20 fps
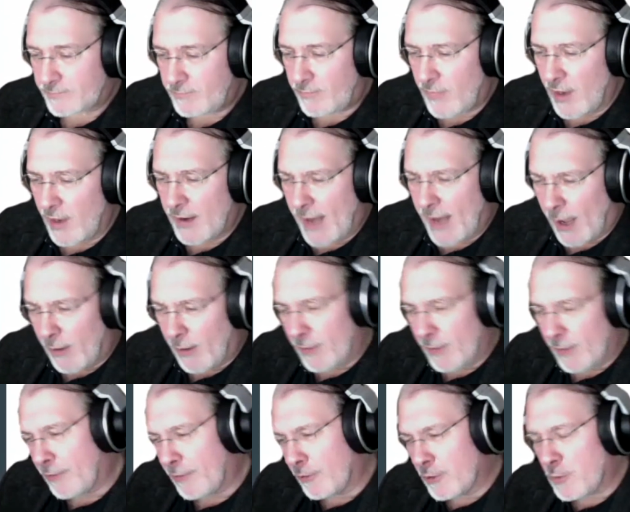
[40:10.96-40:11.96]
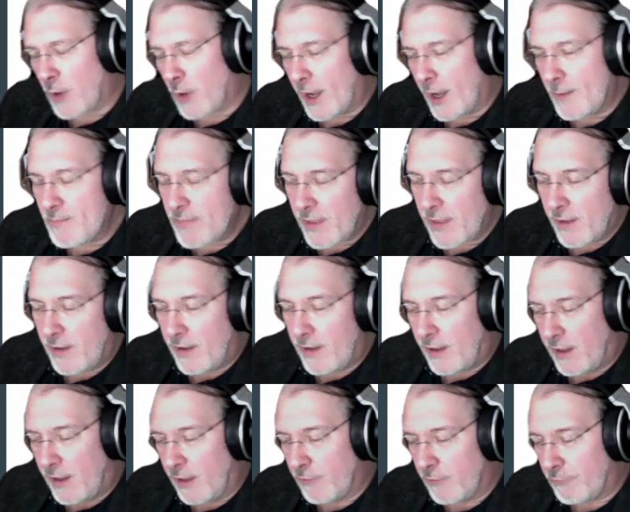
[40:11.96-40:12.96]
Now, a third way,
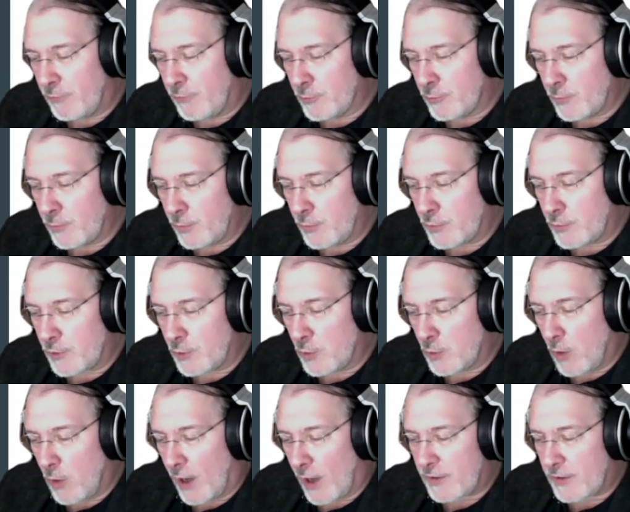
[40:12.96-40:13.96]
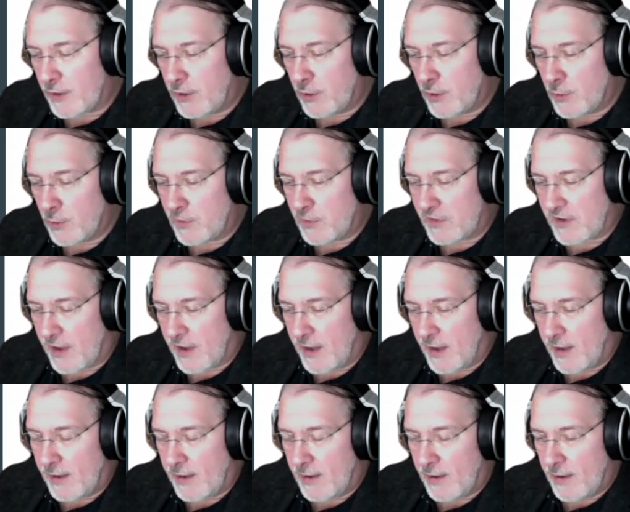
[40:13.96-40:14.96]
if you do want to use
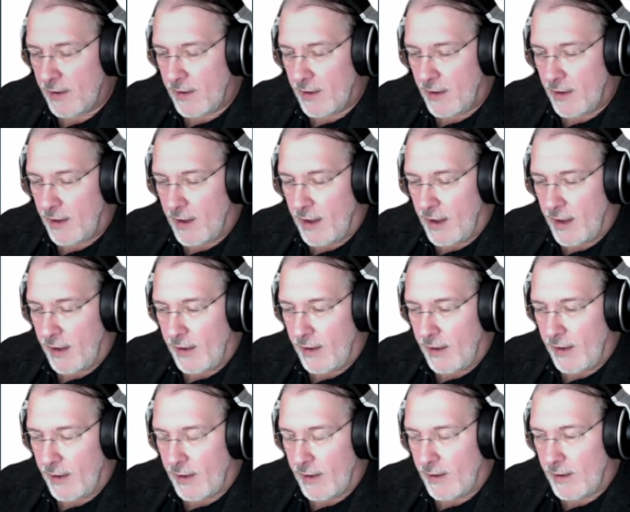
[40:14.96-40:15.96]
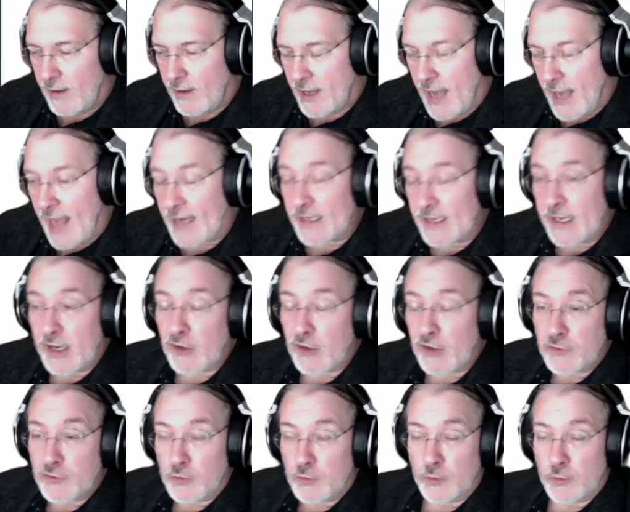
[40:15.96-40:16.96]
an
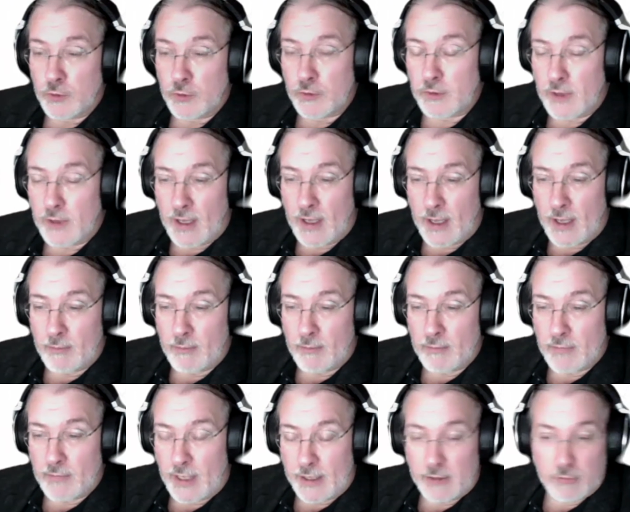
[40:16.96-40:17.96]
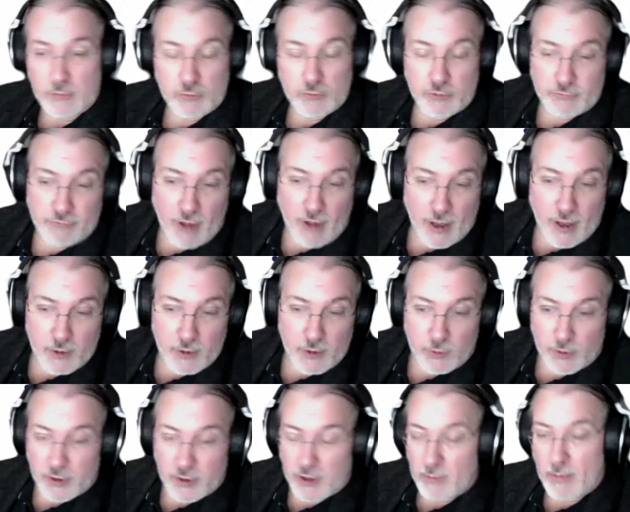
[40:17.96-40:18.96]
analytics tool like Grafana
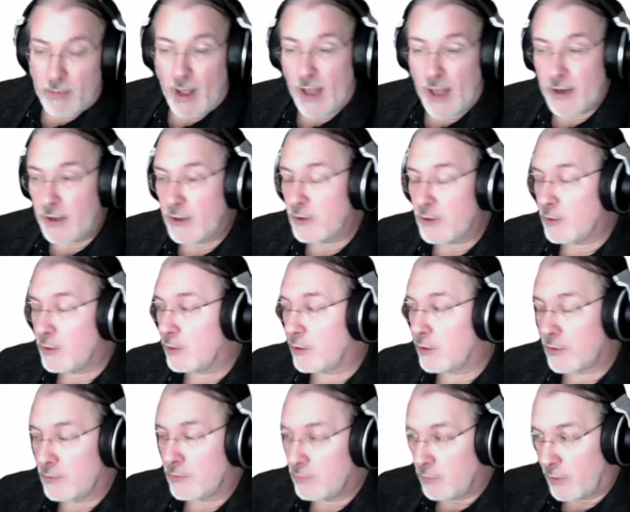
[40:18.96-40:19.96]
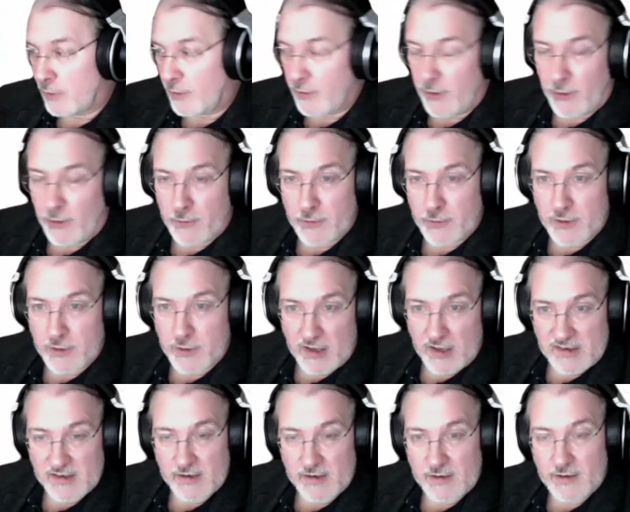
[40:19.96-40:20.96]
or Kibana or one of the other
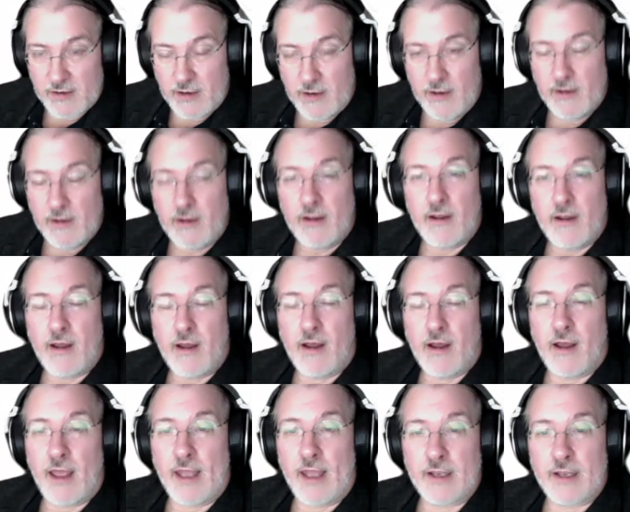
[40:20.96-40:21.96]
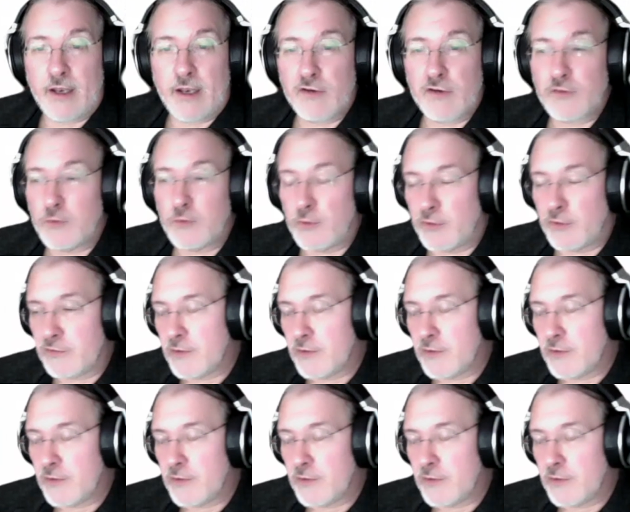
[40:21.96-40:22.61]
dozen analytics tools,